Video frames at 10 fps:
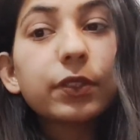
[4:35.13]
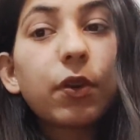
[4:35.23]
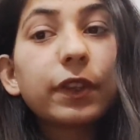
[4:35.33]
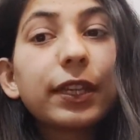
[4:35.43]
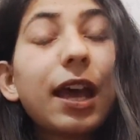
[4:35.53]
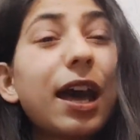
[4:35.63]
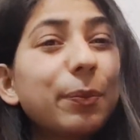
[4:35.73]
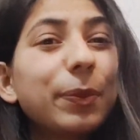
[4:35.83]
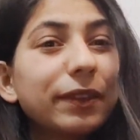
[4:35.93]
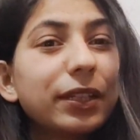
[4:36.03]
causing an
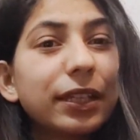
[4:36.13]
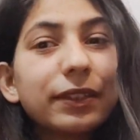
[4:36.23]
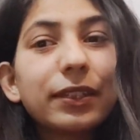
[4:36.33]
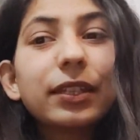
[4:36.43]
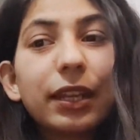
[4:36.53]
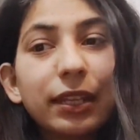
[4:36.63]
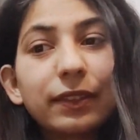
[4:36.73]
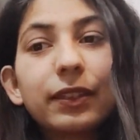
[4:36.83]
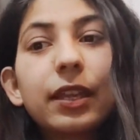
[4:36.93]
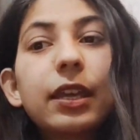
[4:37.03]
unpleasant taste in
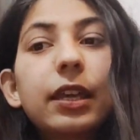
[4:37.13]
grains.